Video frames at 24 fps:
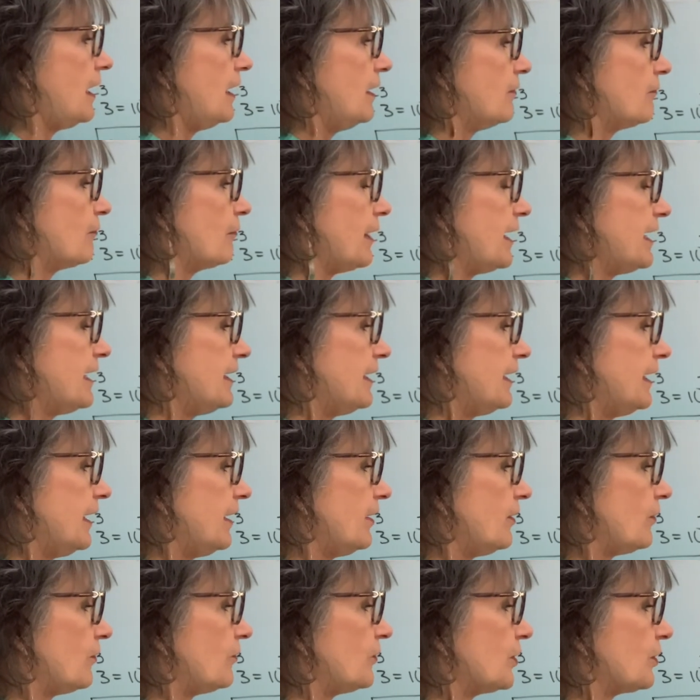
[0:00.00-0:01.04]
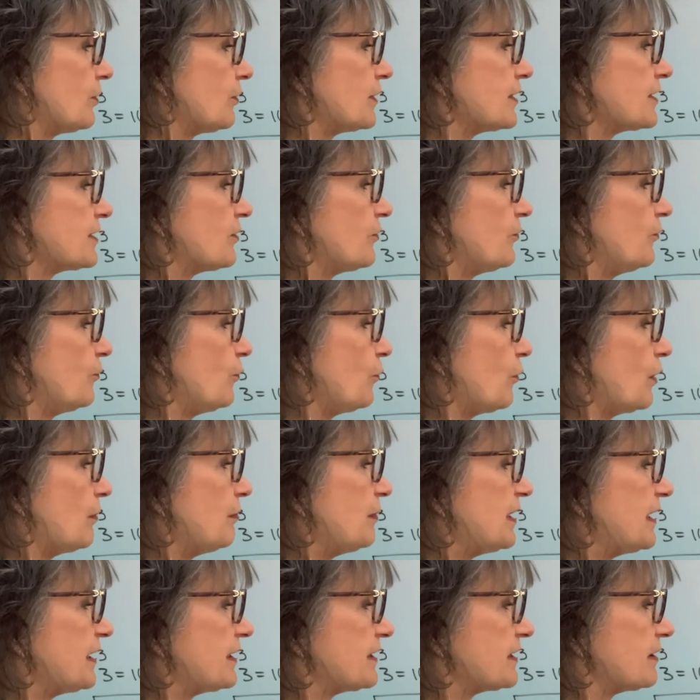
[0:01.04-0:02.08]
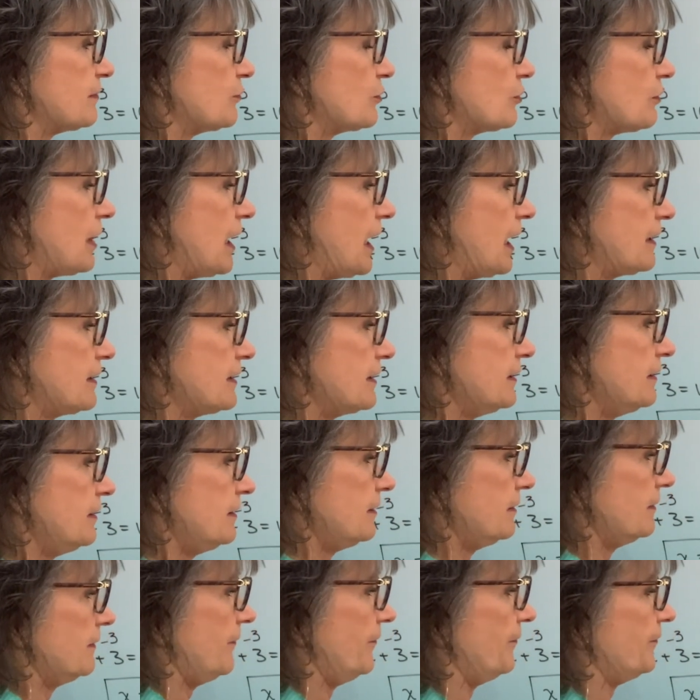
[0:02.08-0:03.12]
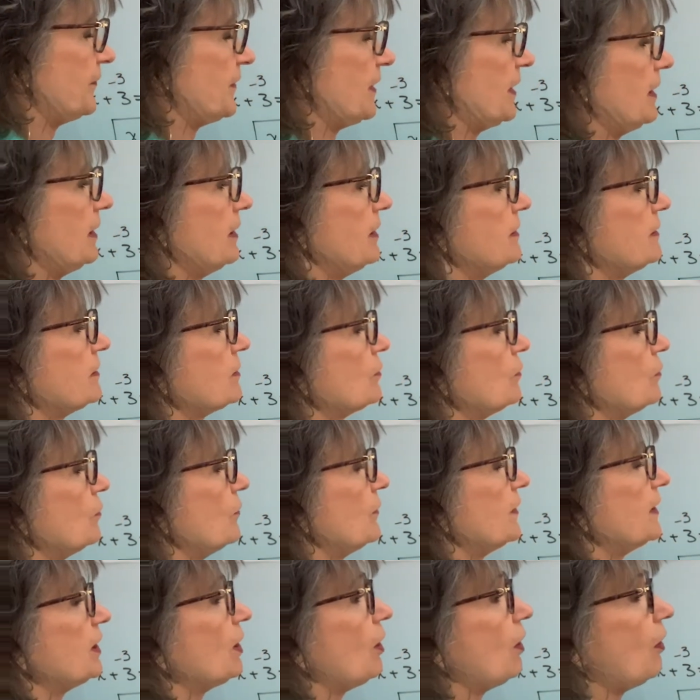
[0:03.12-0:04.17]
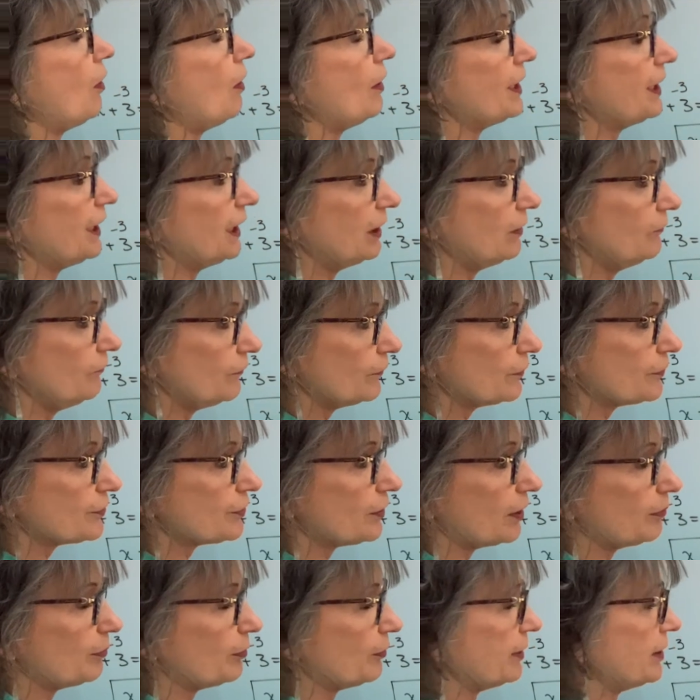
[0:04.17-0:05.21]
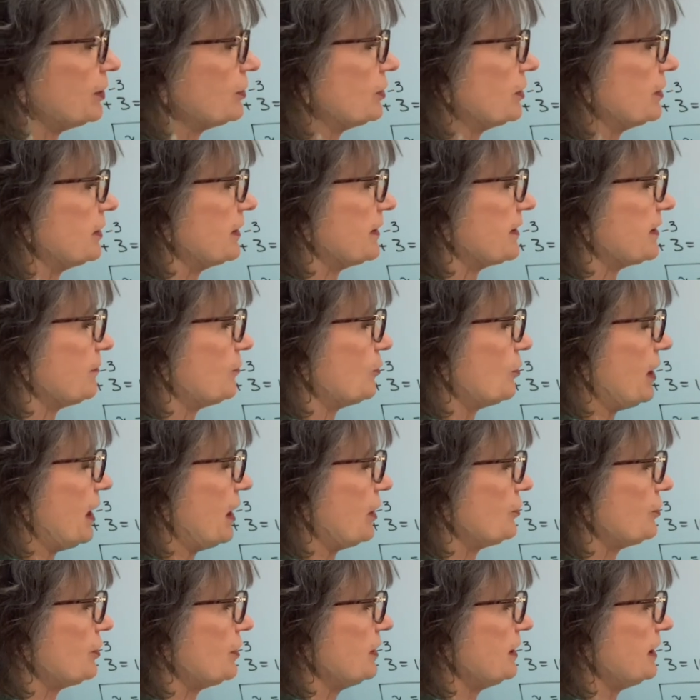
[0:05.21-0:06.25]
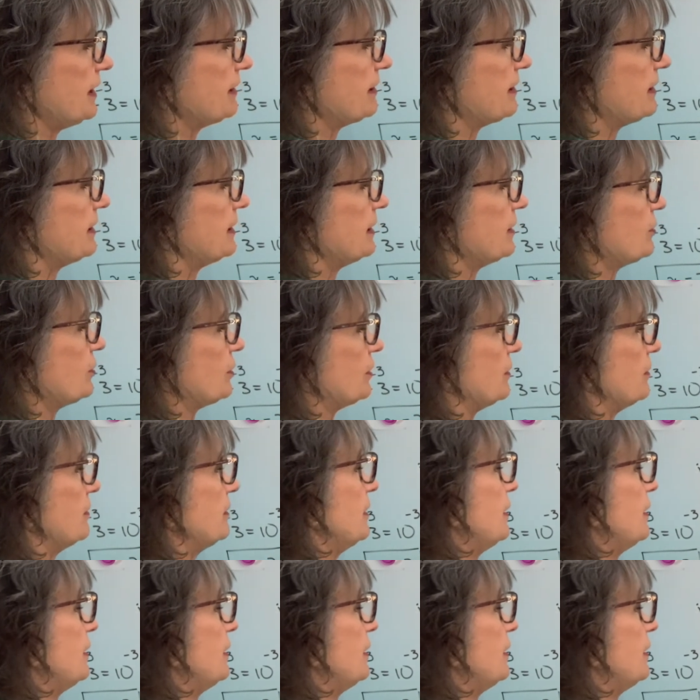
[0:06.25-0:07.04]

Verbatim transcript: Right now there is a 4 being subtracted, so the inverse operation to subtraction is addition.